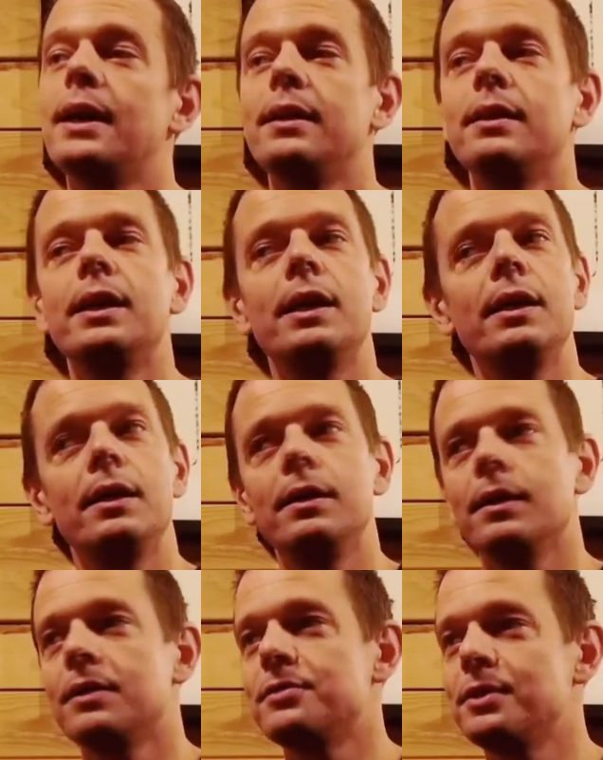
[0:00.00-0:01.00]
and
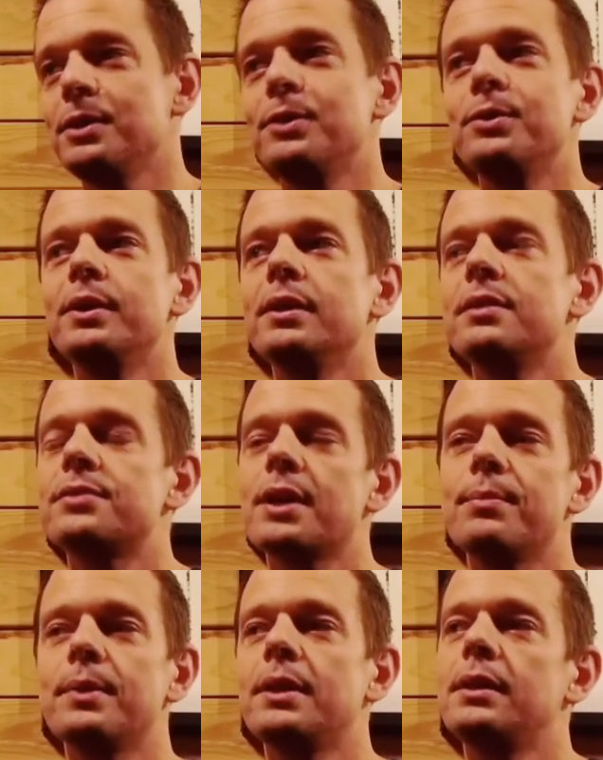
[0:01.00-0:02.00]
they are still doing the
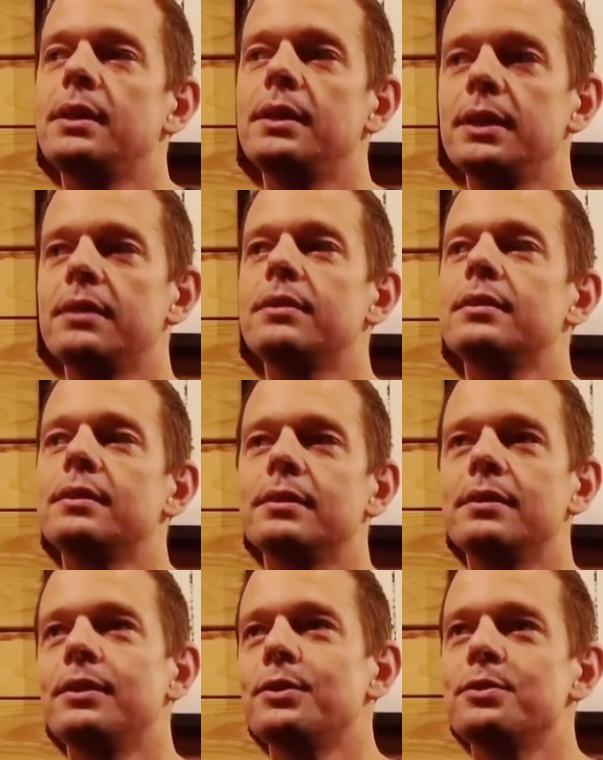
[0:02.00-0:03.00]
same that they did
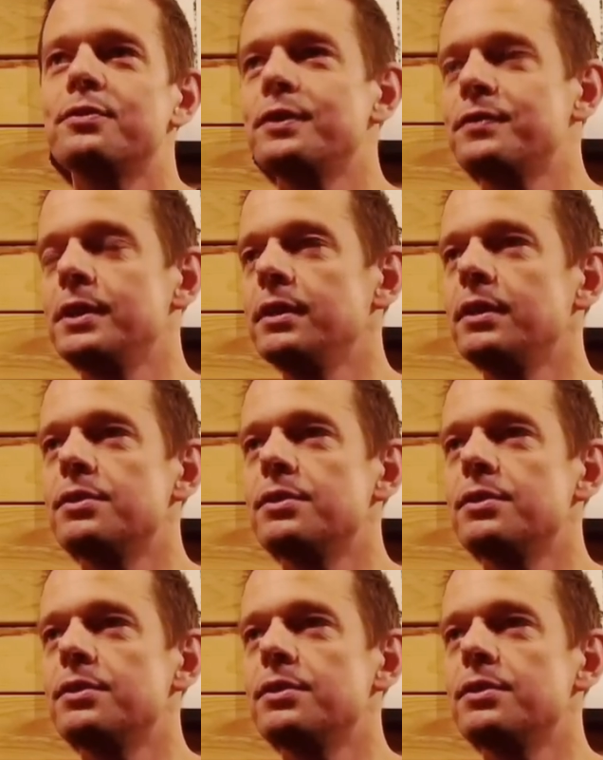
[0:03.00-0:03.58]
those 15